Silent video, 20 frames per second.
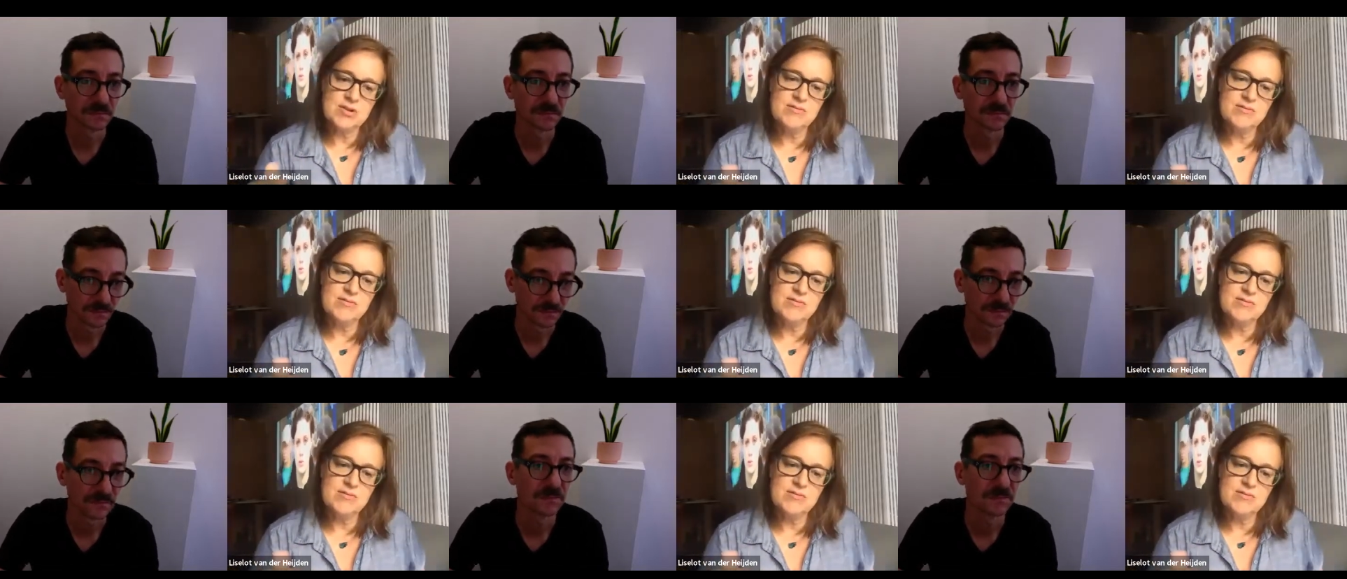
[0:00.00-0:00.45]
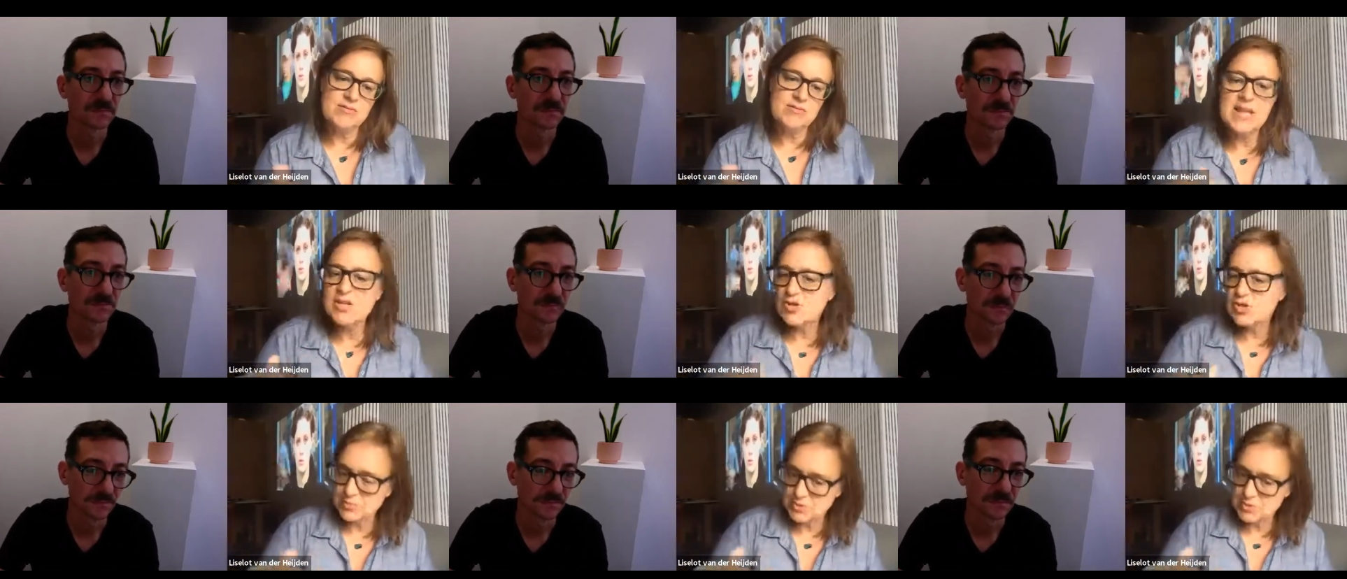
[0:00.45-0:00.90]
Speaker 1: or
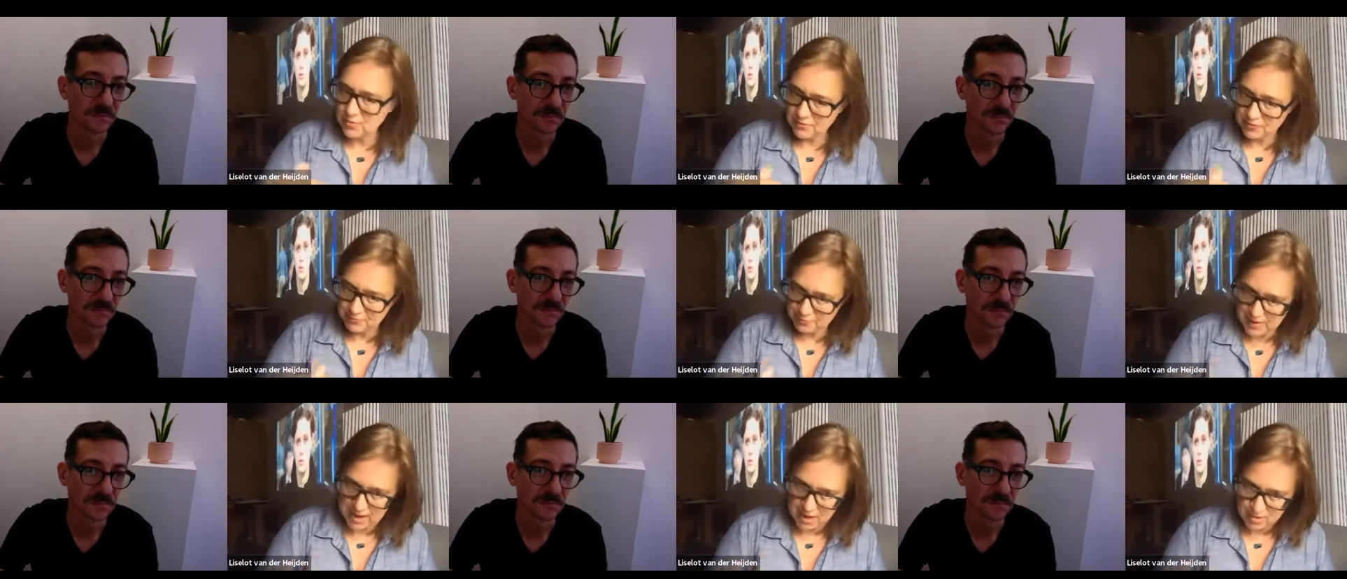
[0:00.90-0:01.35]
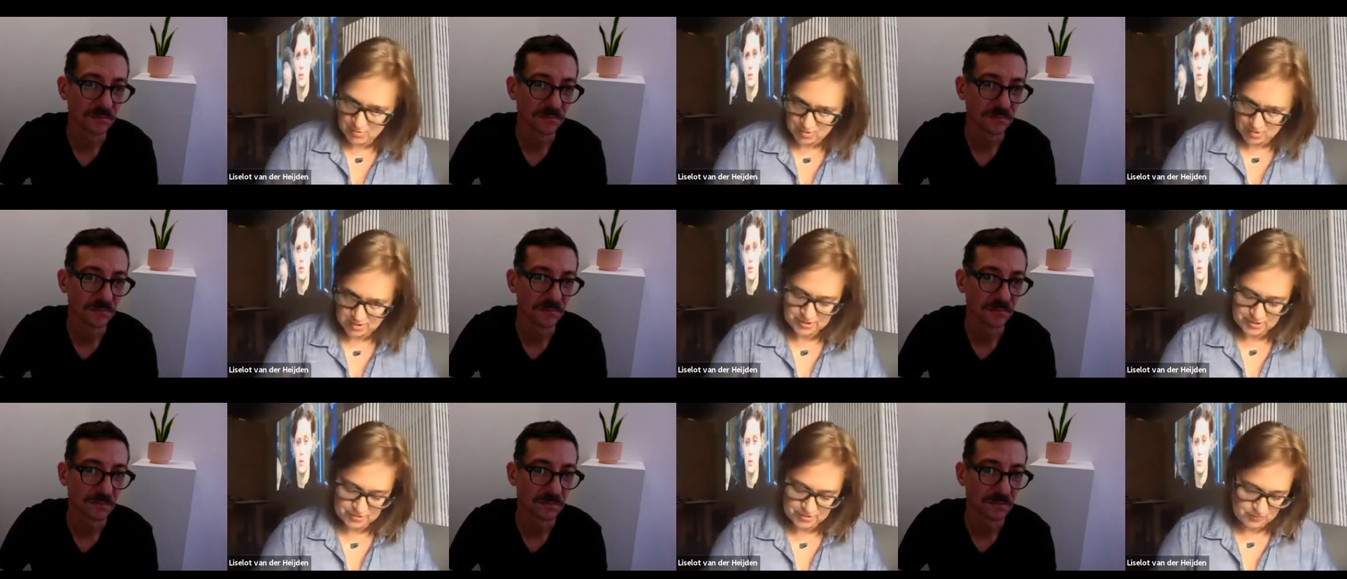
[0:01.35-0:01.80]
relationships of
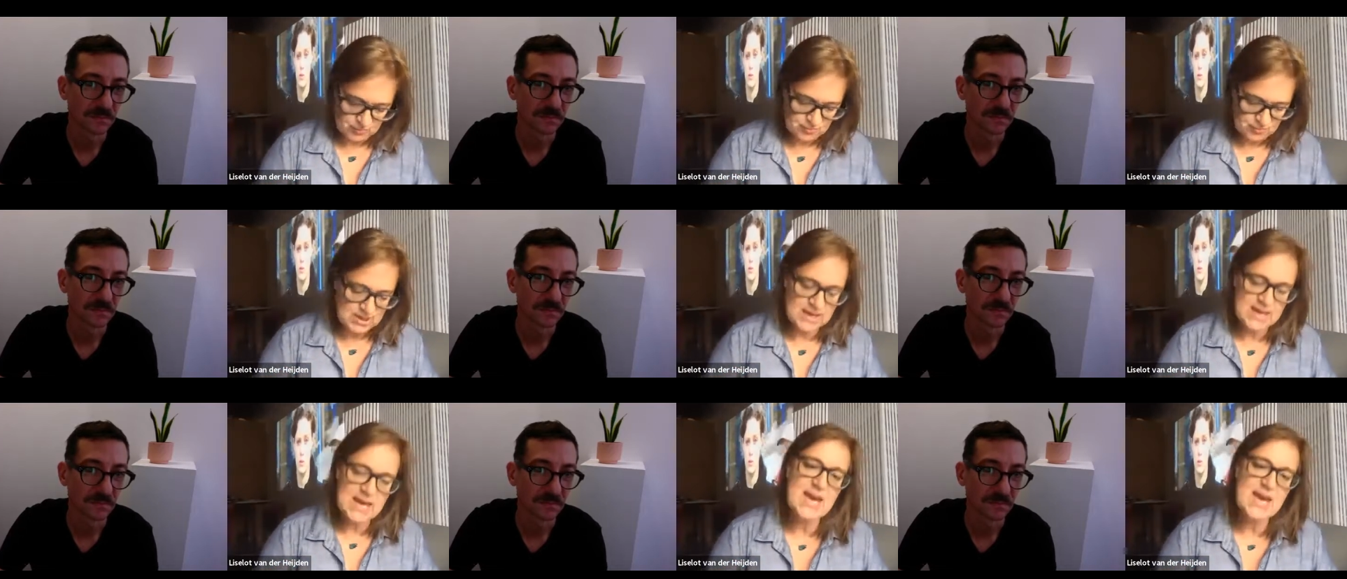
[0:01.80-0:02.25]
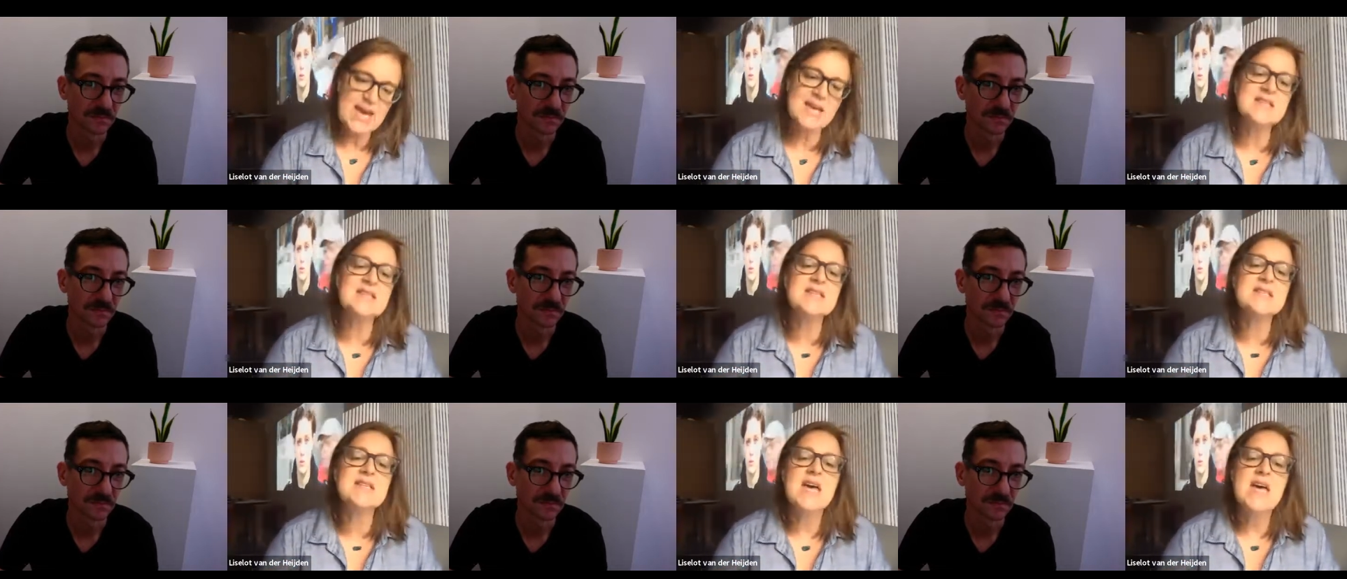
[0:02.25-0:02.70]
power through the
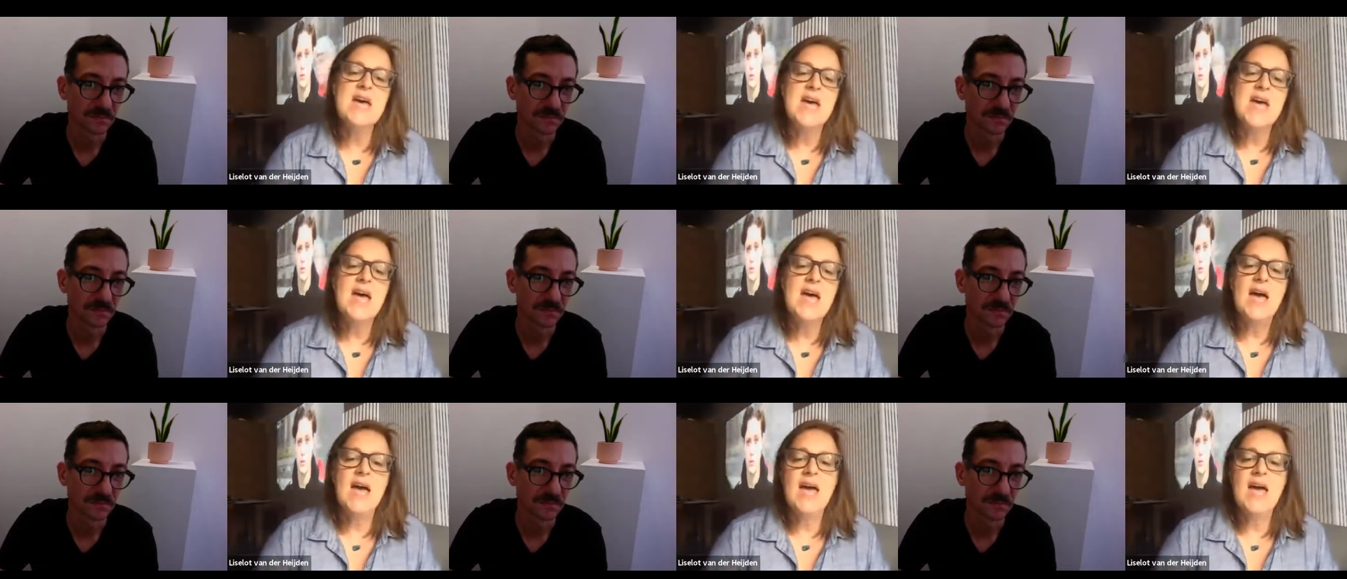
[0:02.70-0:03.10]
gaze.